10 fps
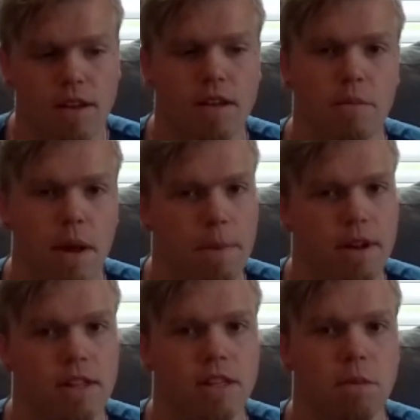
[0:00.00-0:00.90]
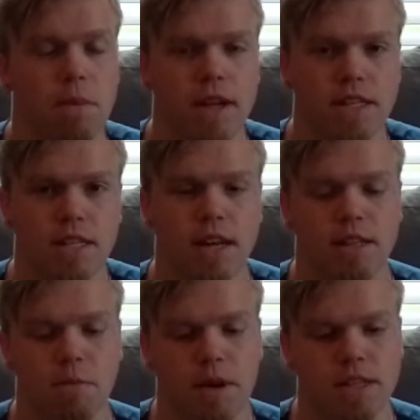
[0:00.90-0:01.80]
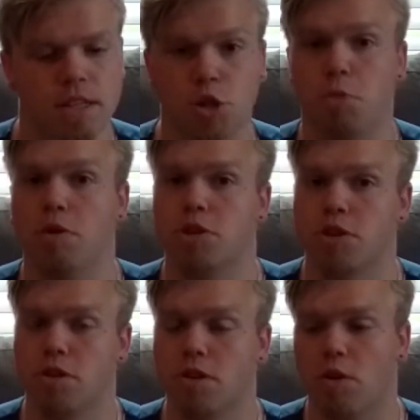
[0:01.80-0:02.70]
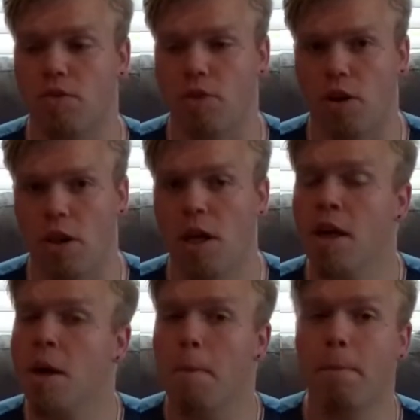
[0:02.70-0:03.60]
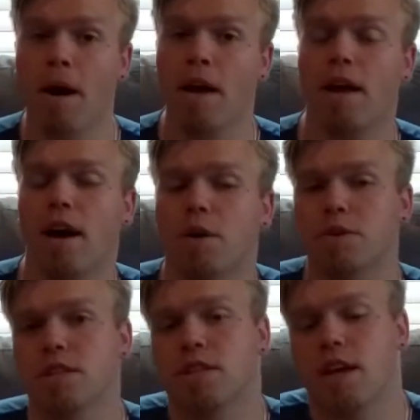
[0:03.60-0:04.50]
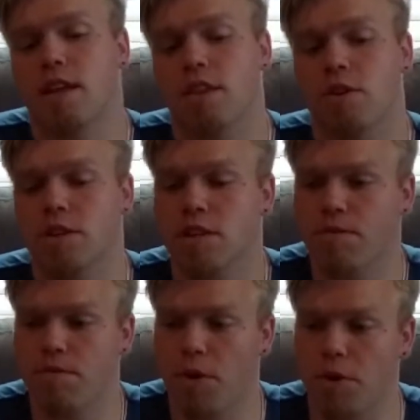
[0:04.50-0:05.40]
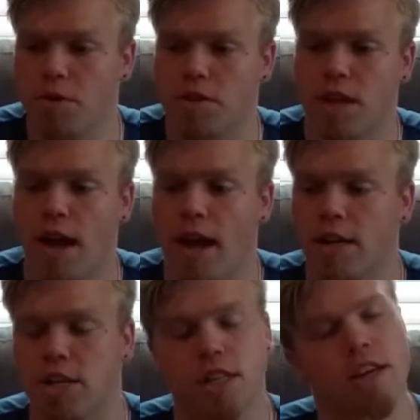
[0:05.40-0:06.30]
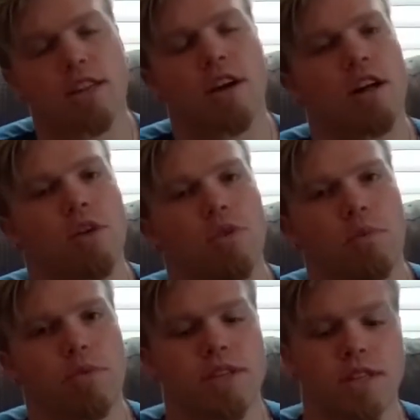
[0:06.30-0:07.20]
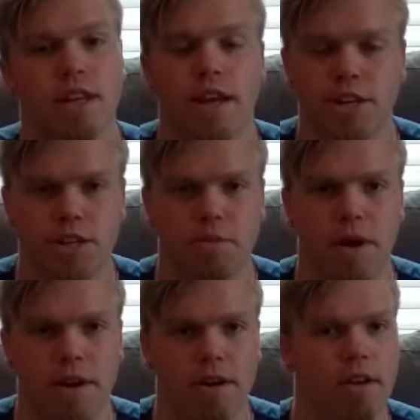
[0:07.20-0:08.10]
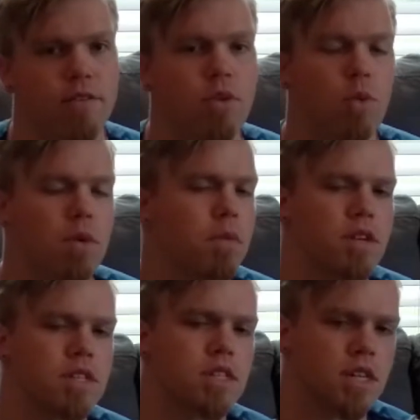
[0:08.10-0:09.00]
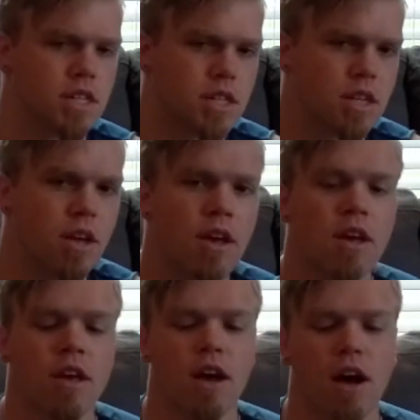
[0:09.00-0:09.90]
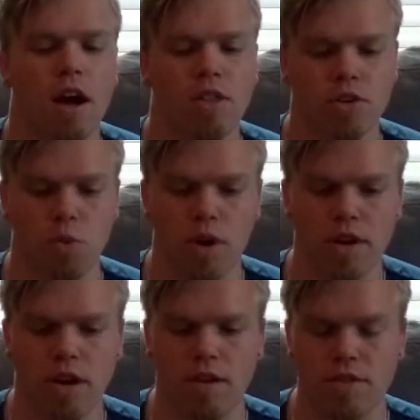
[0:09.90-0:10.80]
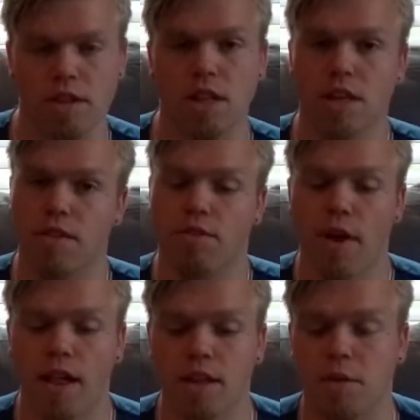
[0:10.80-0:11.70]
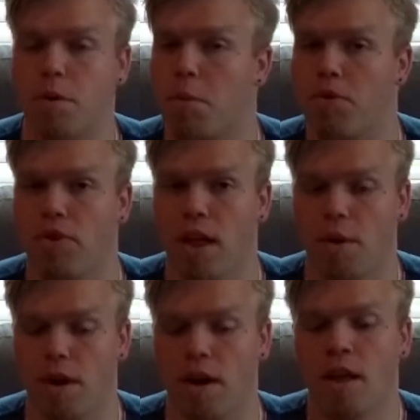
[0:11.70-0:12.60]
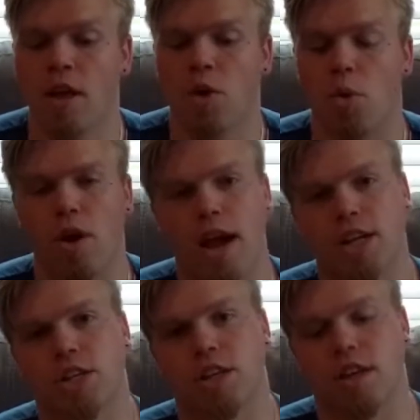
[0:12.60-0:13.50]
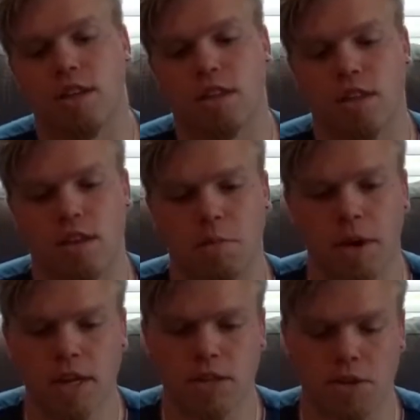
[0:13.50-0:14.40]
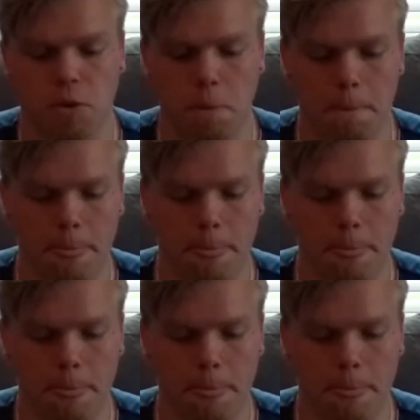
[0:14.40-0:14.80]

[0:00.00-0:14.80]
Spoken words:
in my opinion, did the best, had the best exposure overall. But I will say that there are some photos that I actually like the color representation better of the OnePlus 6. There's one of the lily of the valley, the purple flower, where actually the Pixel